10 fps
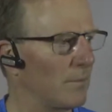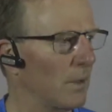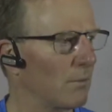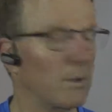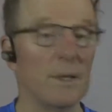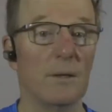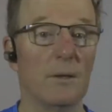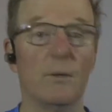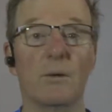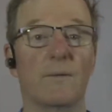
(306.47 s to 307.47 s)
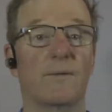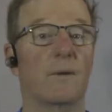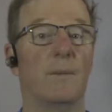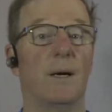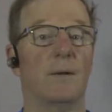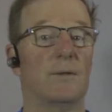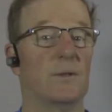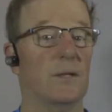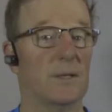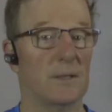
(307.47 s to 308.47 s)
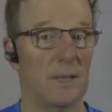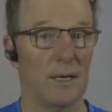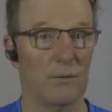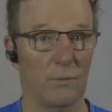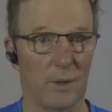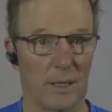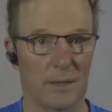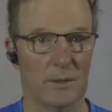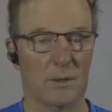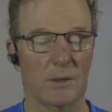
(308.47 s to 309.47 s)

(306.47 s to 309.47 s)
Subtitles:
Read Luke for about 16 weeks.